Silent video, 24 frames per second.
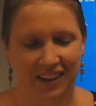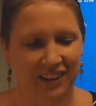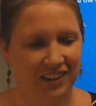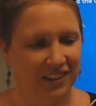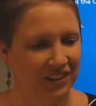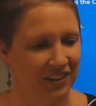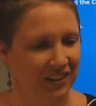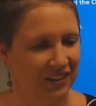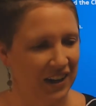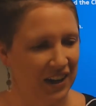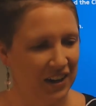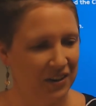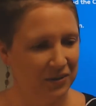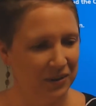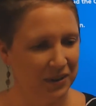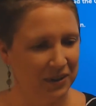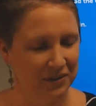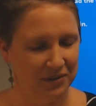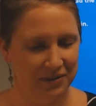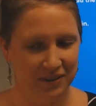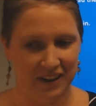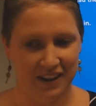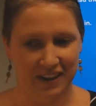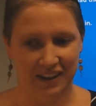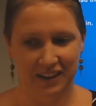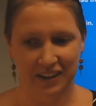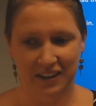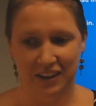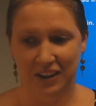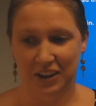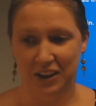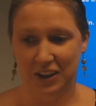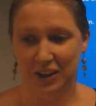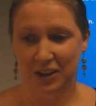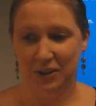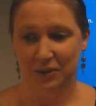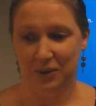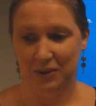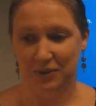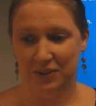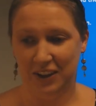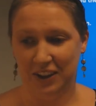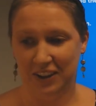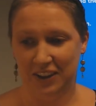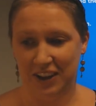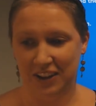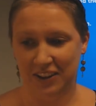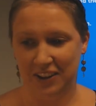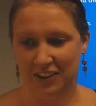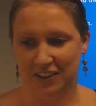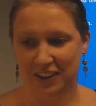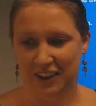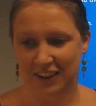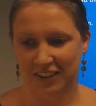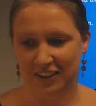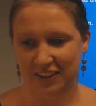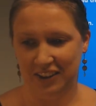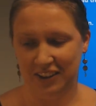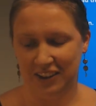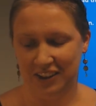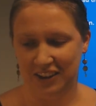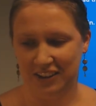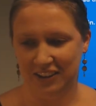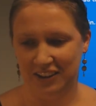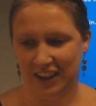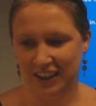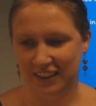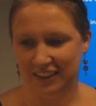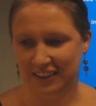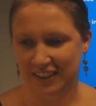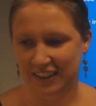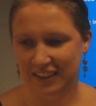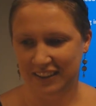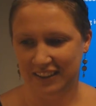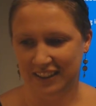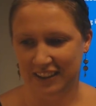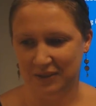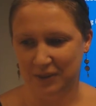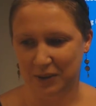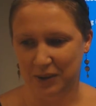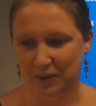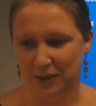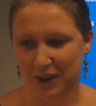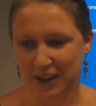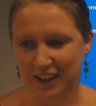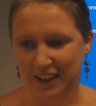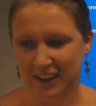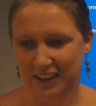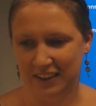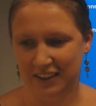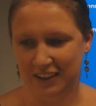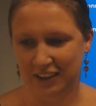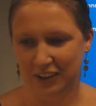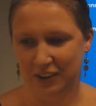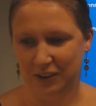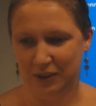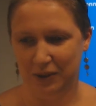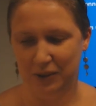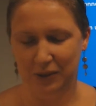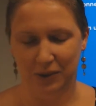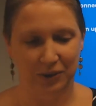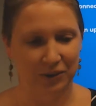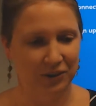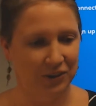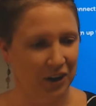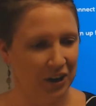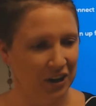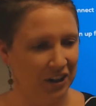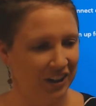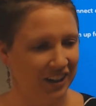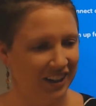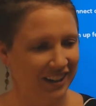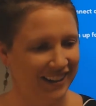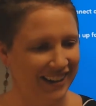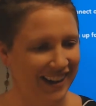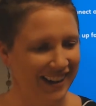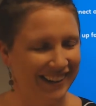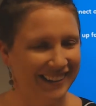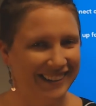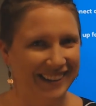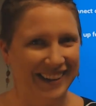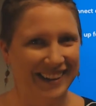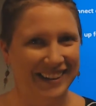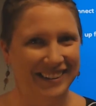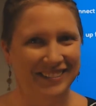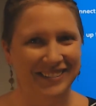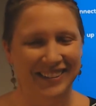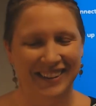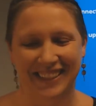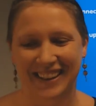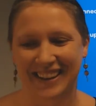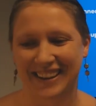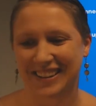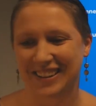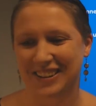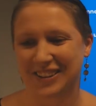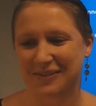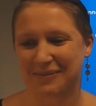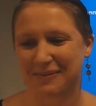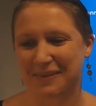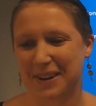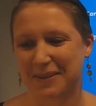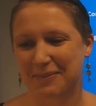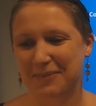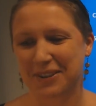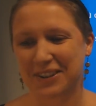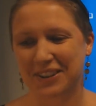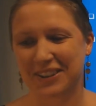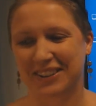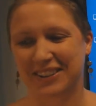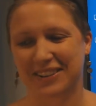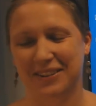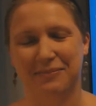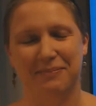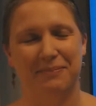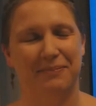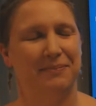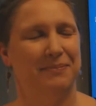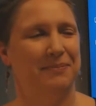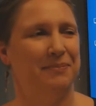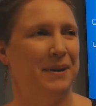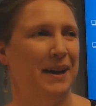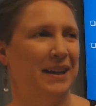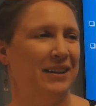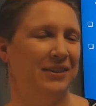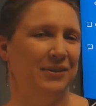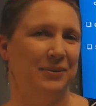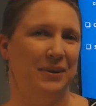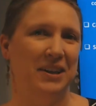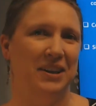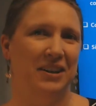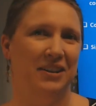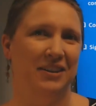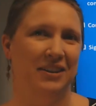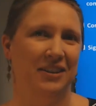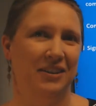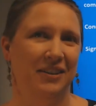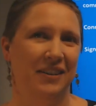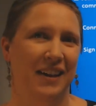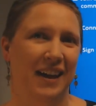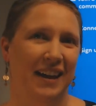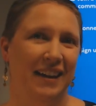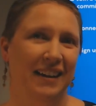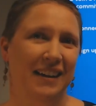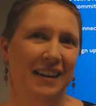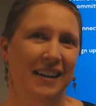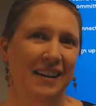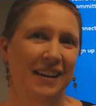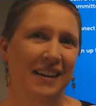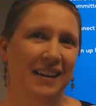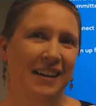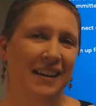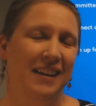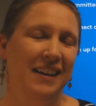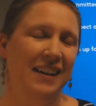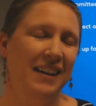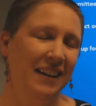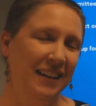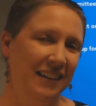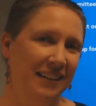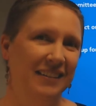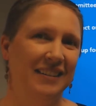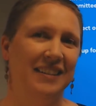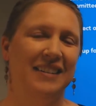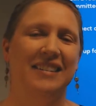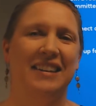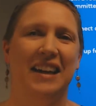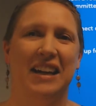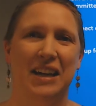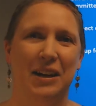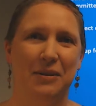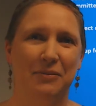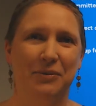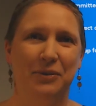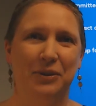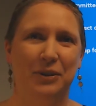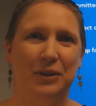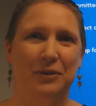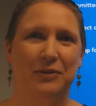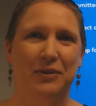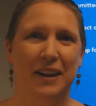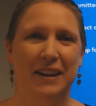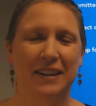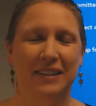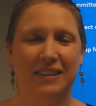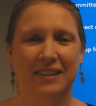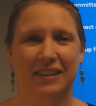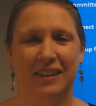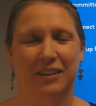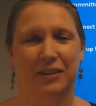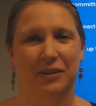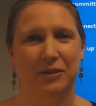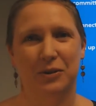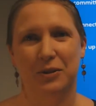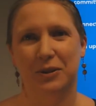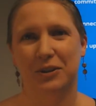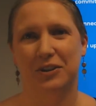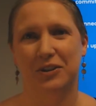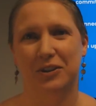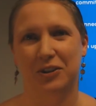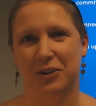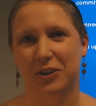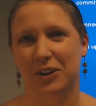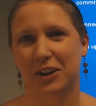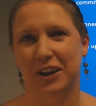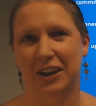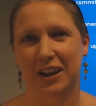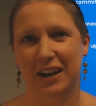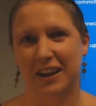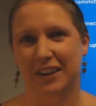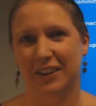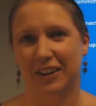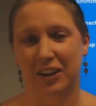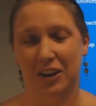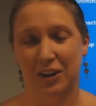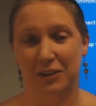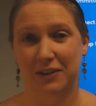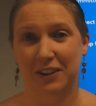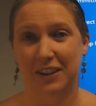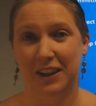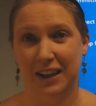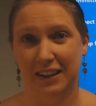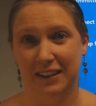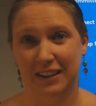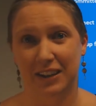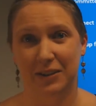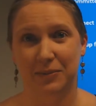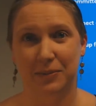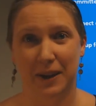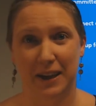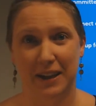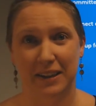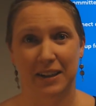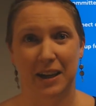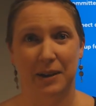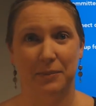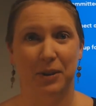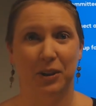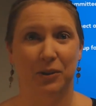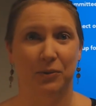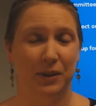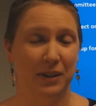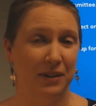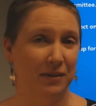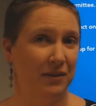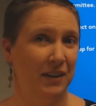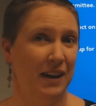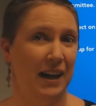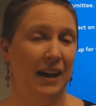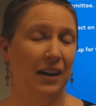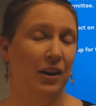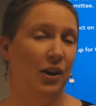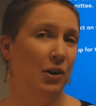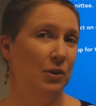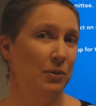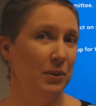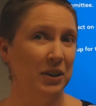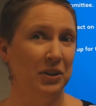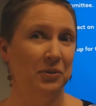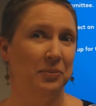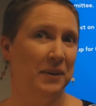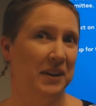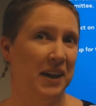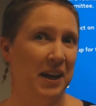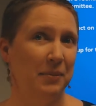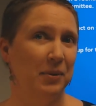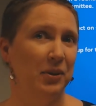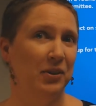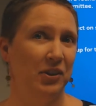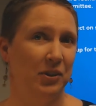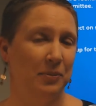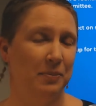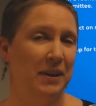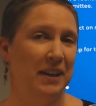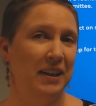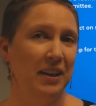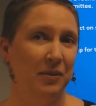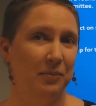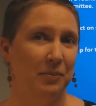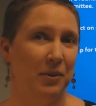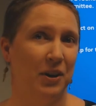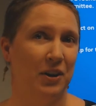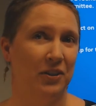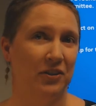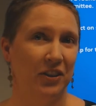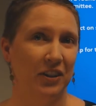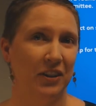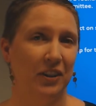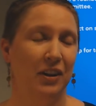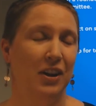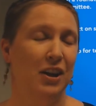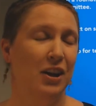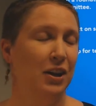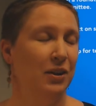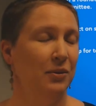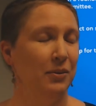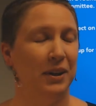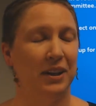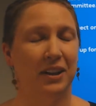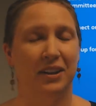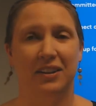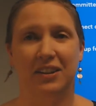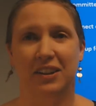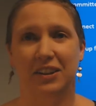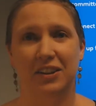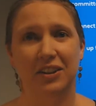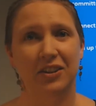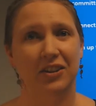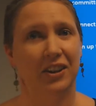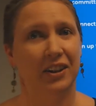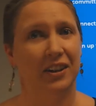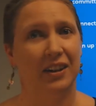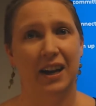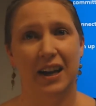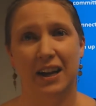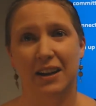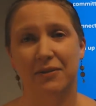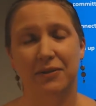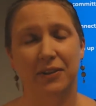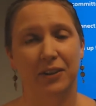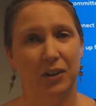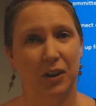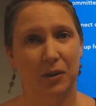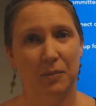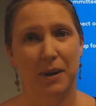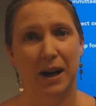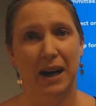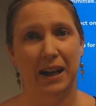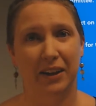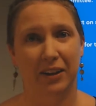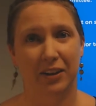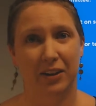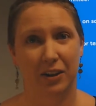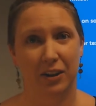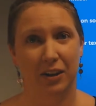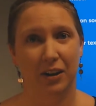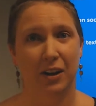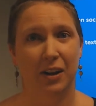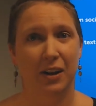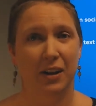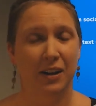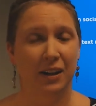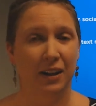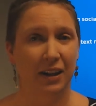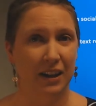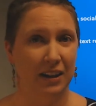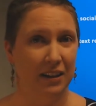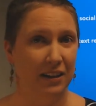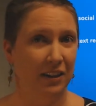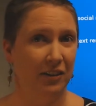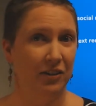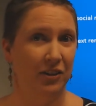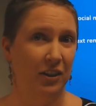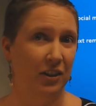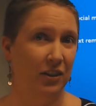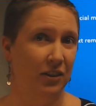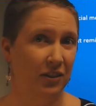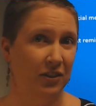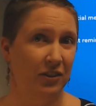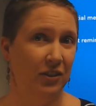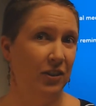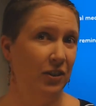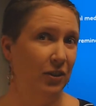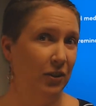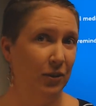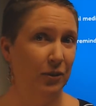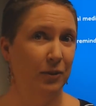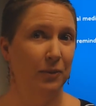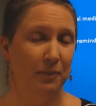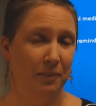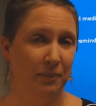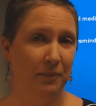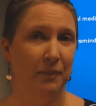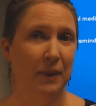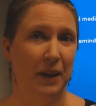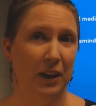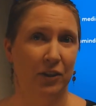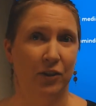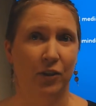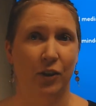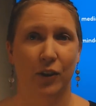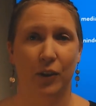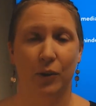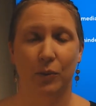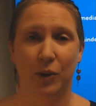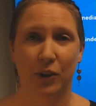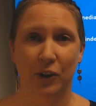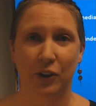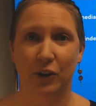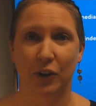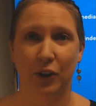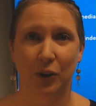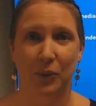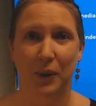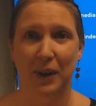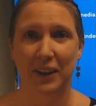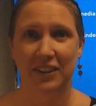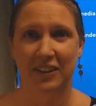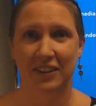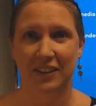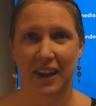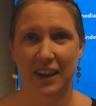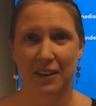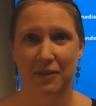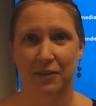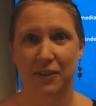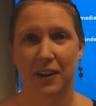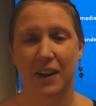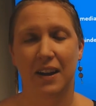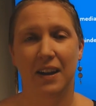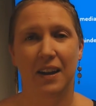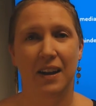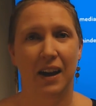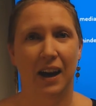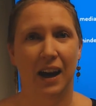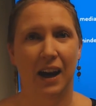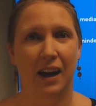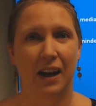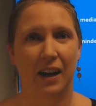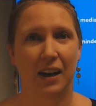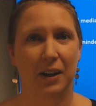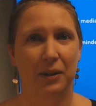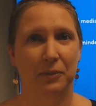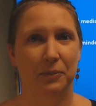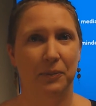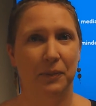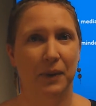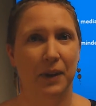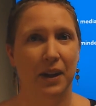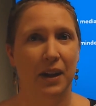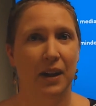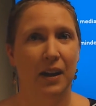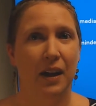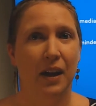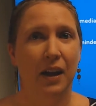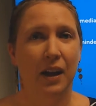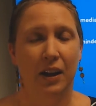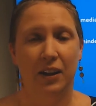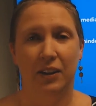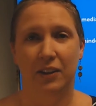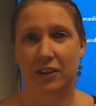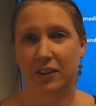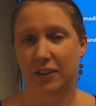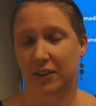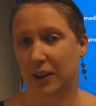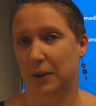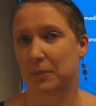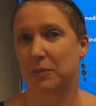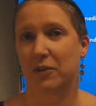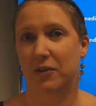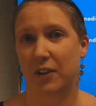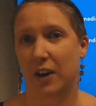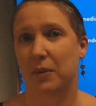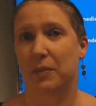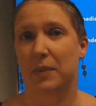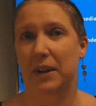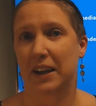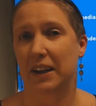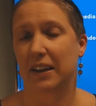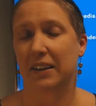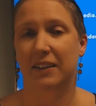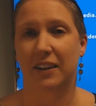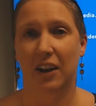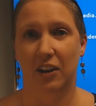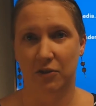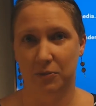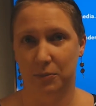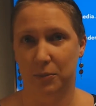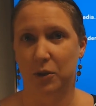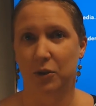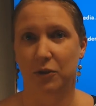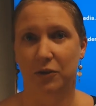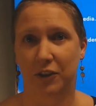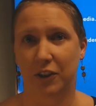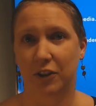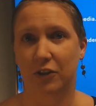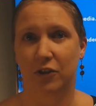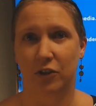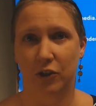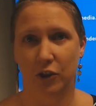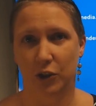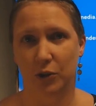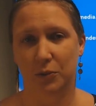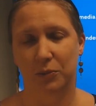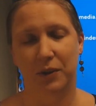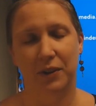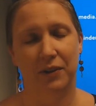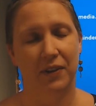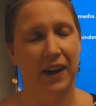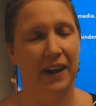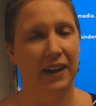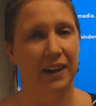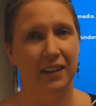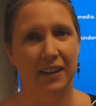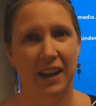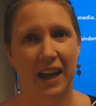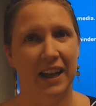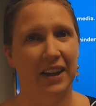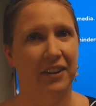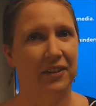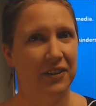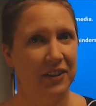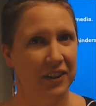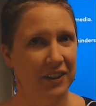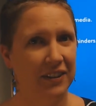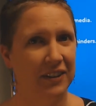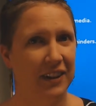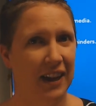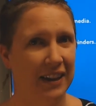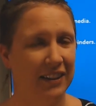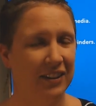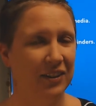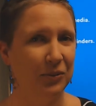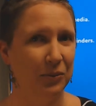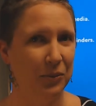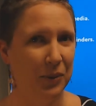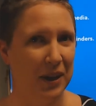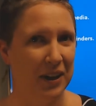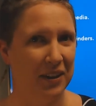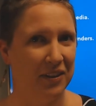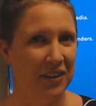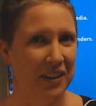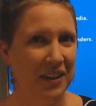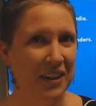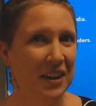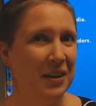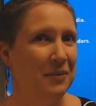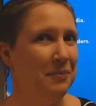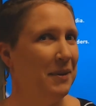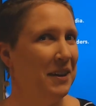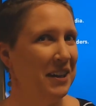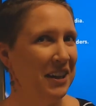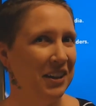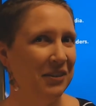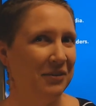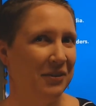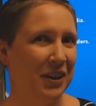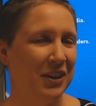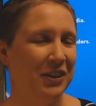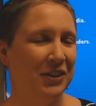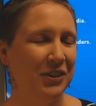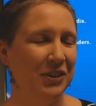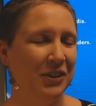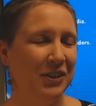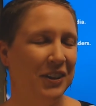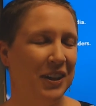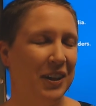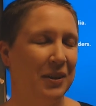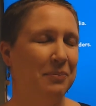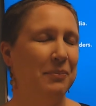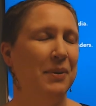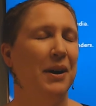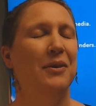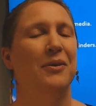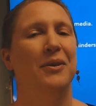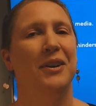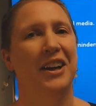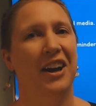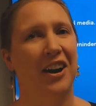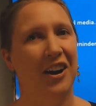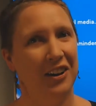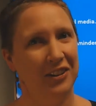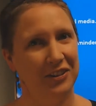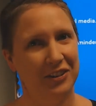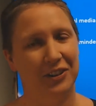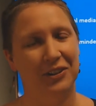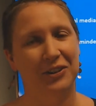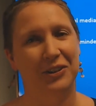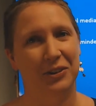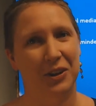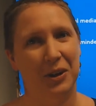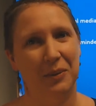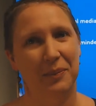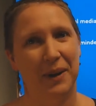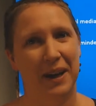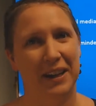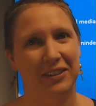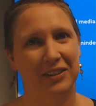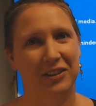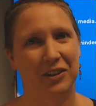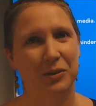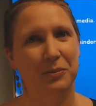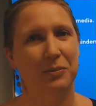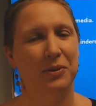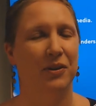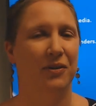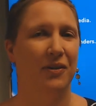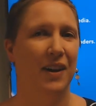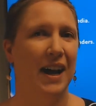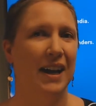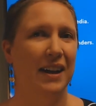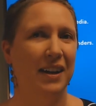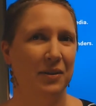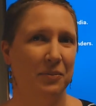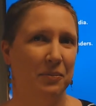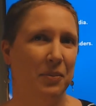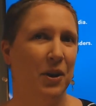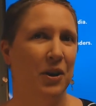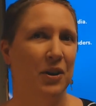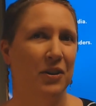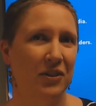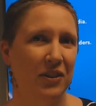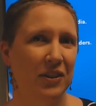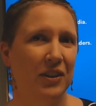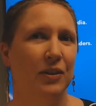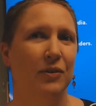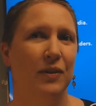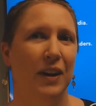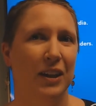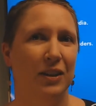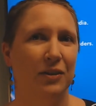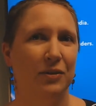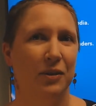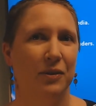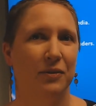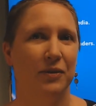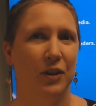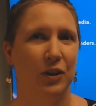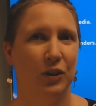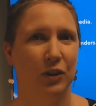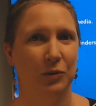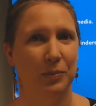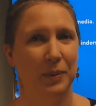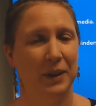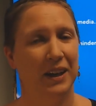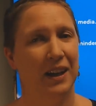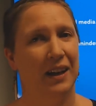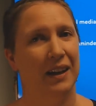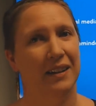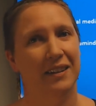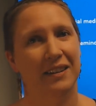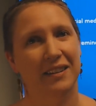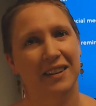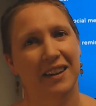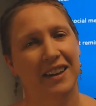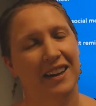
So now we've done all the things on our checklist, and we're ready to start connecting with other members. The best way to do that is to sign up for events. Of course, during the COVID-19 pandemic, we have not always been able to meet in person. We continue to carefully monitor conditions to make sure that we're doing what's safe. Some of our meetings have moved to Zoom. We've had a lot of success with meeting virtually, but we also do our best to provide in-person events for folks, because